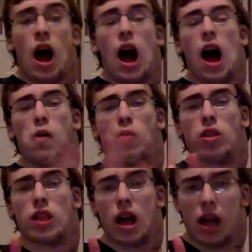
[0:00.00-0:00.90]
I
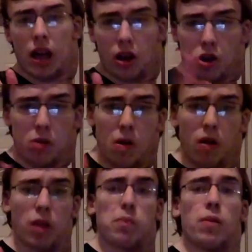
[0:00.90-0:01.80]
would die at
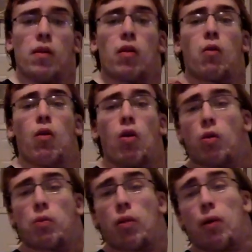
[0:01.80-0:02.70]
Kubo in a perfect world
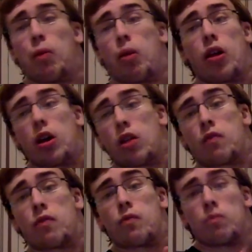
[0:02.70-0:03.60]
would probably another,
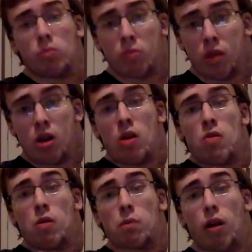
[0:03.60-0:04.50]

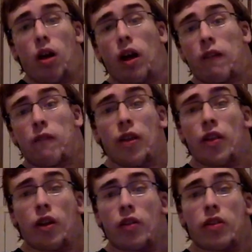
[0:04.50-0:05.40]
when probably like
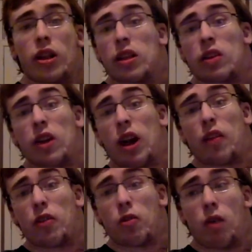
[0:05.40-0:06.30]
50 or 60
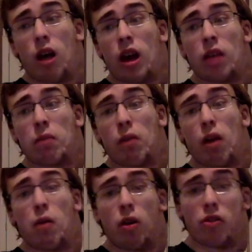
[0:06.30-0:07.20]
chapters away. he
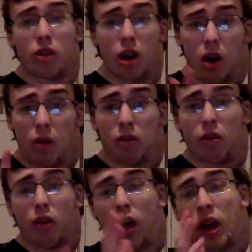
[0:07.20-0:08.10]
probably wanted to go
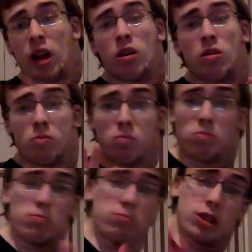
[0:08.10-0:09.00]
into like
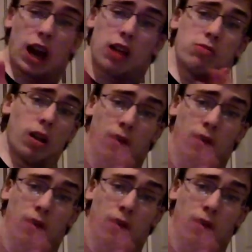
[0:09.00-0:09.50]
January,